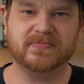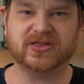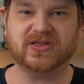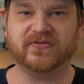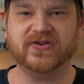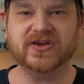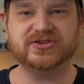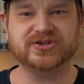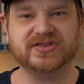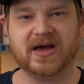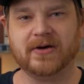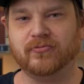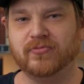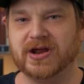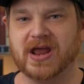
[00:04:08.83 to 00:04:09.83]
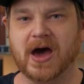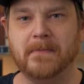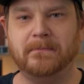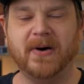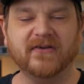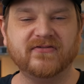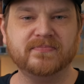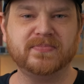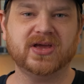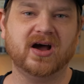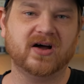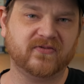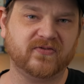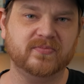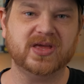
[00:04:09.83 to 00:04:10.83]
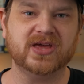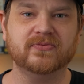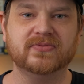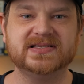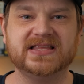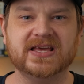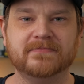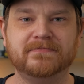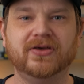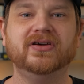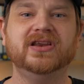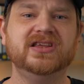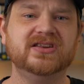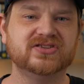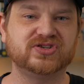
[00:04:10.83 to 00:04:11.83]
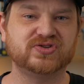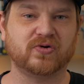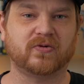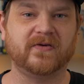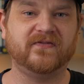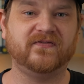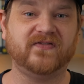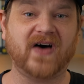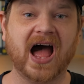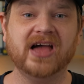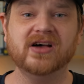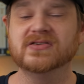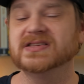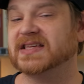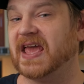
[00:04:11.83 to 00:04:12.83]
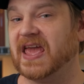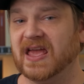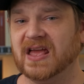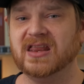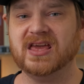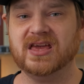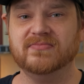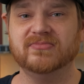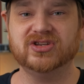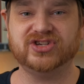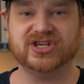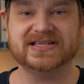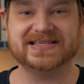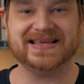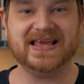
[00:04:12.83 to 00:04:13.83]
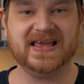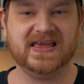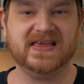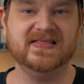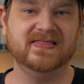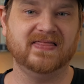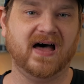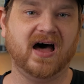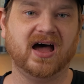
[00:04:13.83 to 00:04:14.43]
But the feature that went above and beyond for me was the ability to store files and images in